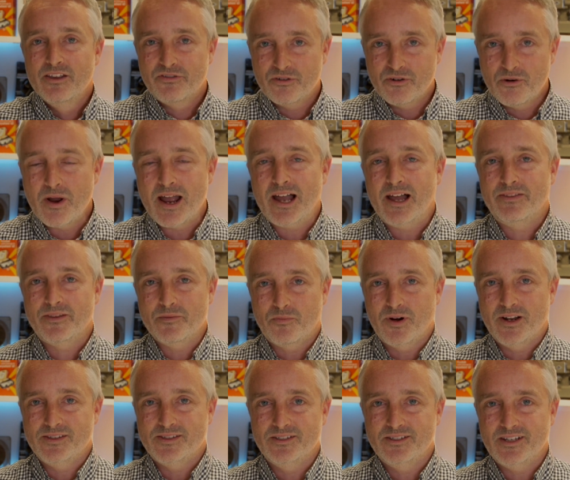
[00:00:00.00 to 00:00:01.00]
throughout the
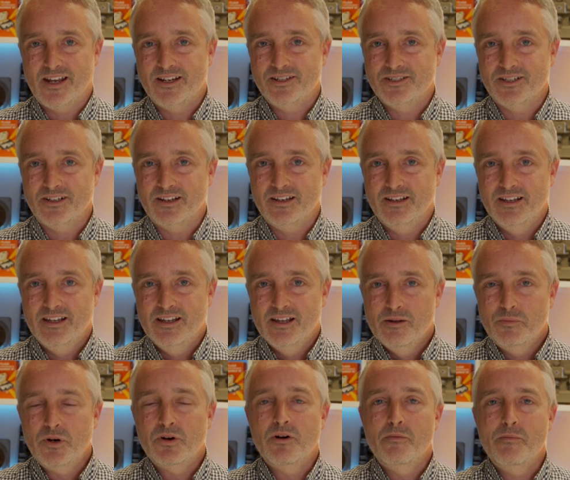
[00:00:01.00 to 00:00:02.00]
presentation.
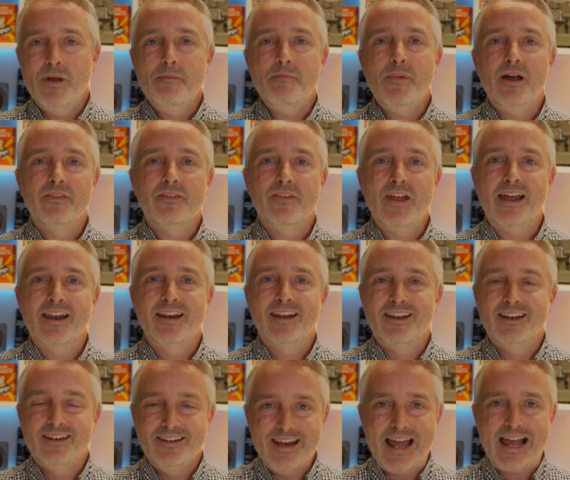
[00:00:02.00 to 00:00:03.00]
But remember that
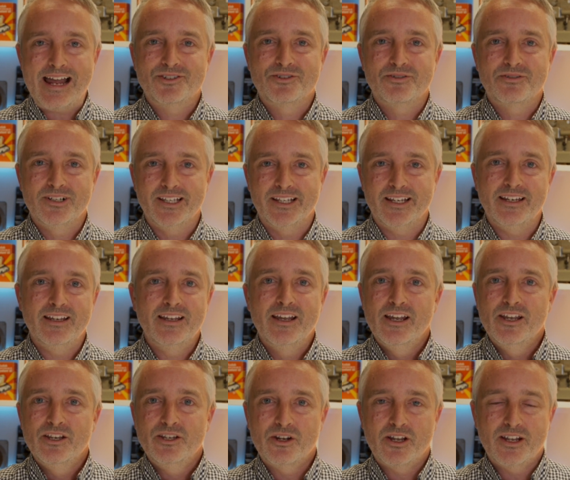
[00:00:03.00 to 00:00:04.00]
naturally
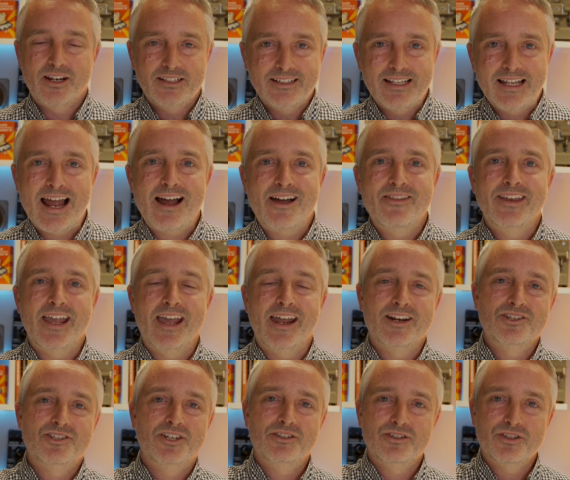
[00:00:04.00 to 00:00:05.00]
you can allow the
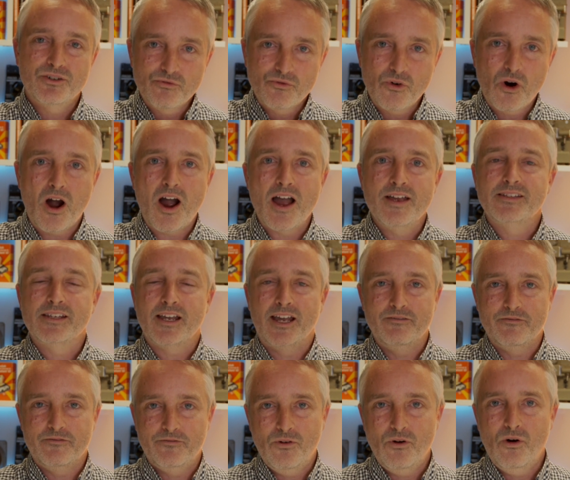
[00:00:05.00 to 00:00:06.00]
energy to rise
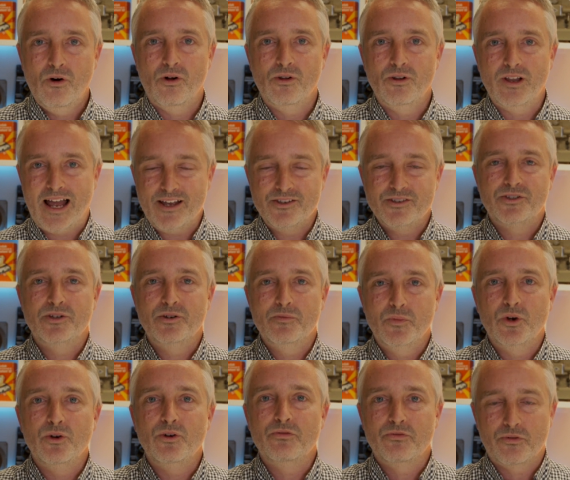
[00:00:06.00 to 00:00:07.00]
and fall as you
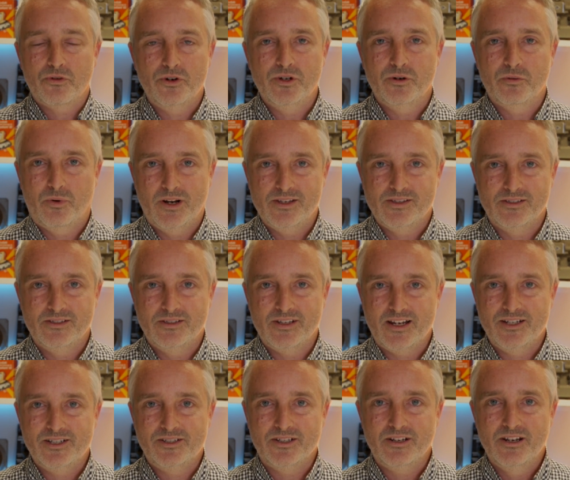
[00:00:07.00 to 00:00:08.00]
move through your
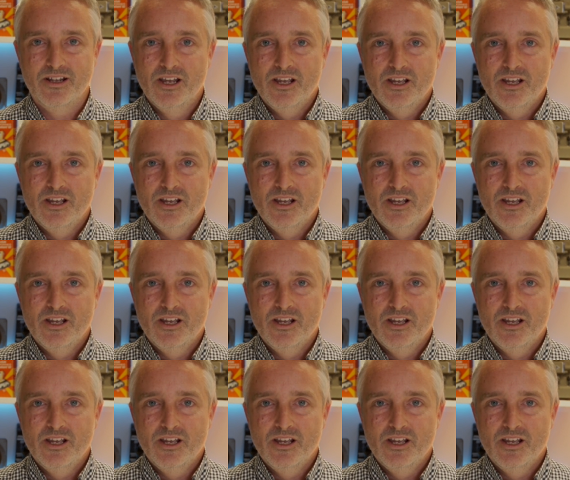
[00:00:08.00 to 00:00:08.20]
presentation.